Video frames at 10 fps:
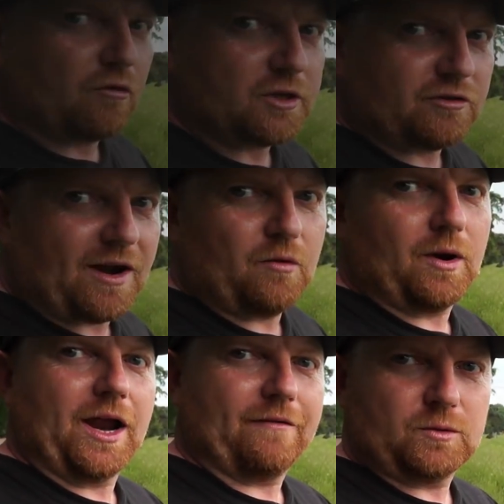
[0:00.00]
rods are out,
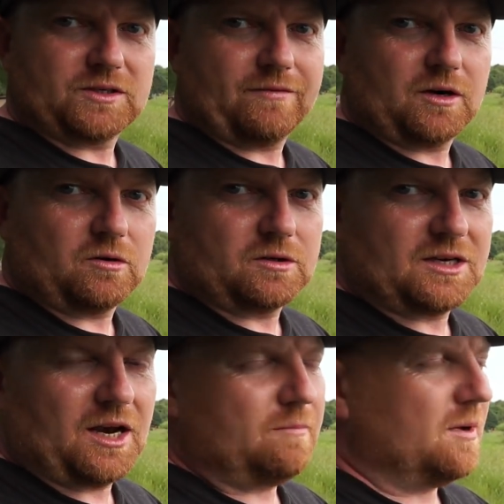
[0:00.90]
everyone's having a good
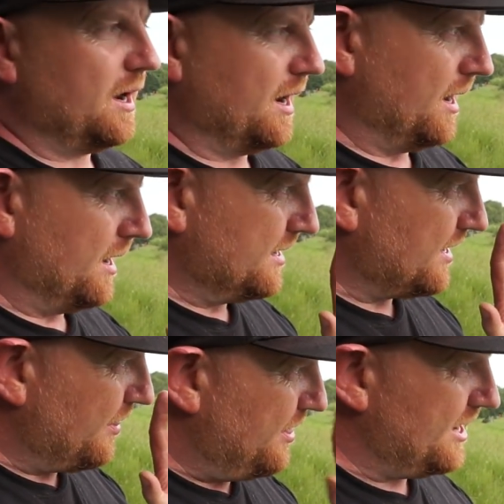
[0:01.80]
time, and
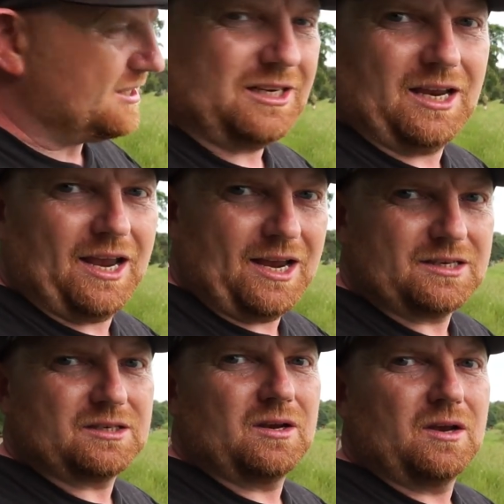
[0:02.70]
this
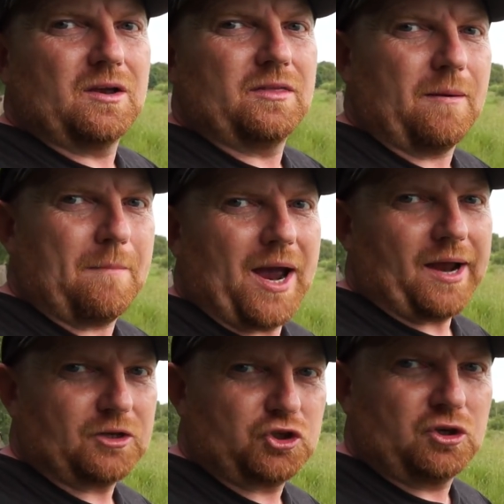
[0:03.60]
is the
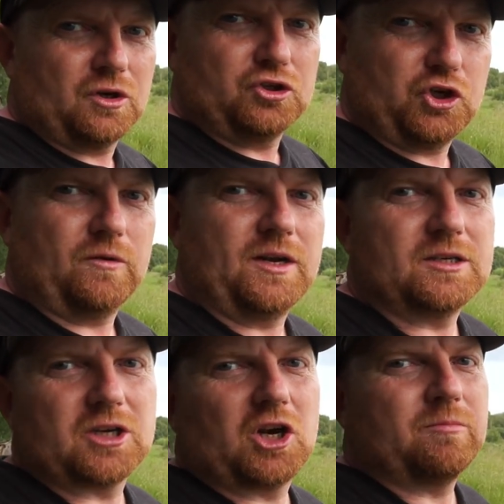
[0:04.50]
match.
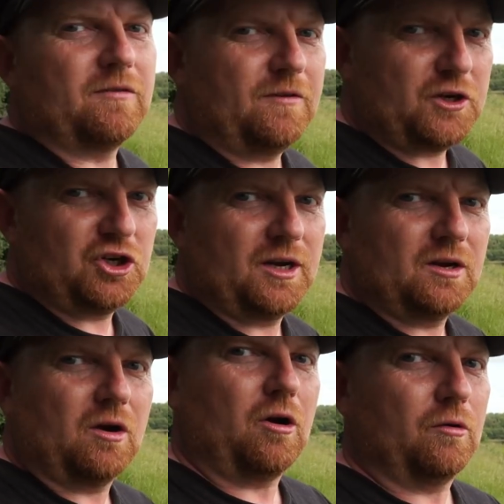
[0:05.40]
Juniors are going to be fishing
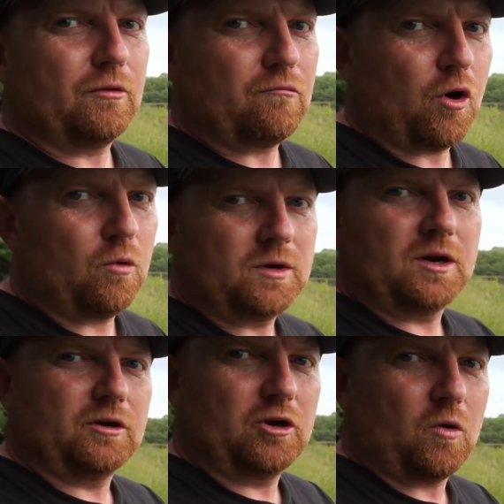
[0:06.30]
on their own,
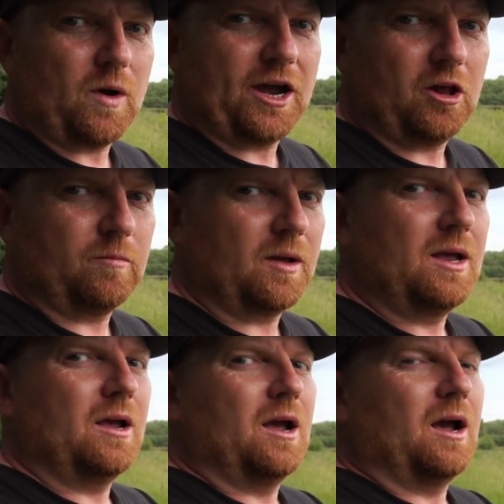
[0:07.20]
no help,
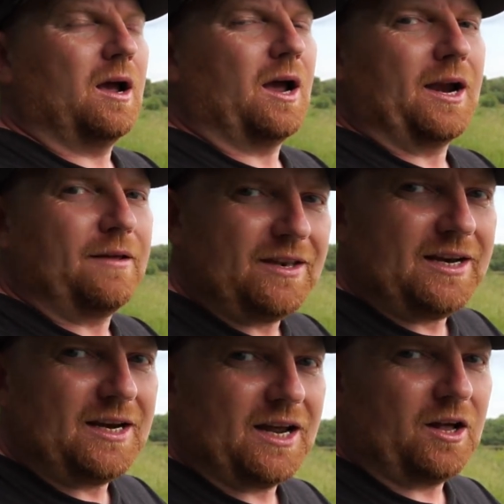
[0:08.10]
and if they
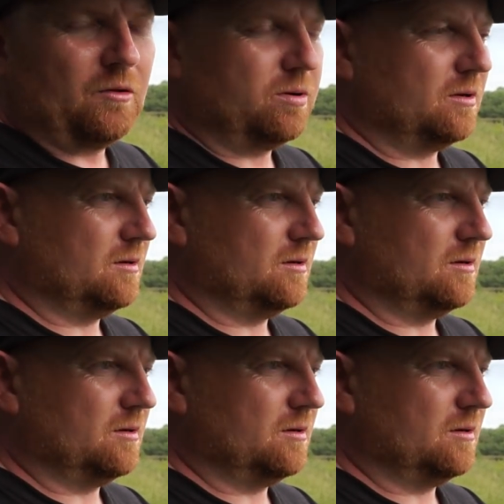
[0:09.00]
need help,